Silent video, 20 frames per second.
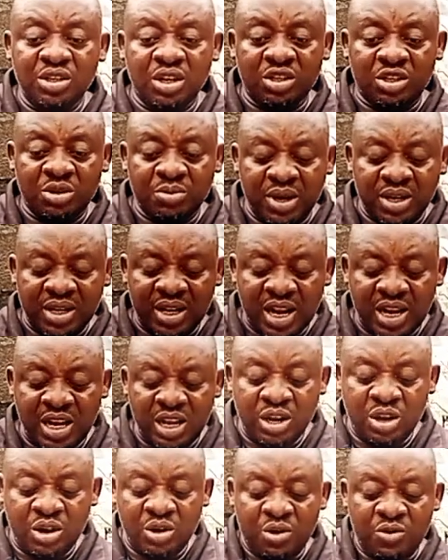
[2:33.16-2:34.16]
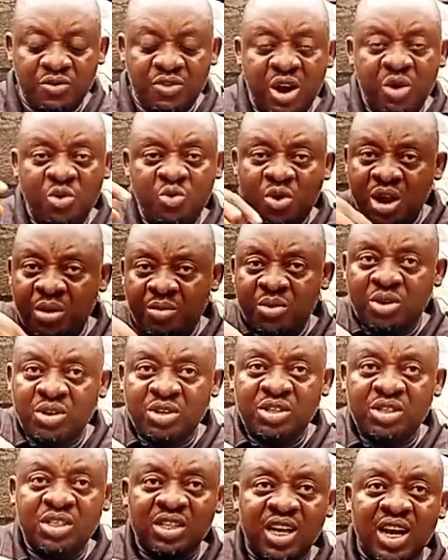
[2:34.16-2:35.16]
automatically overwhelm
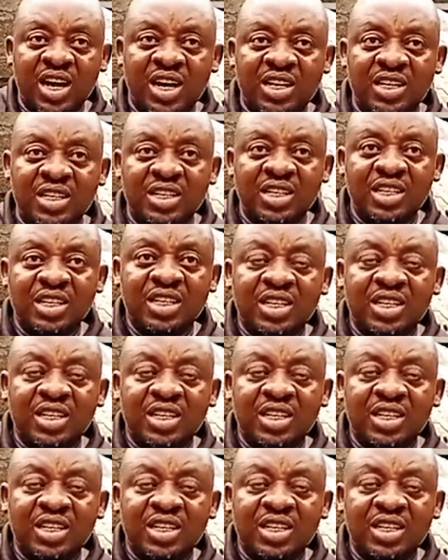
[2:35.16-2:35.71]
us and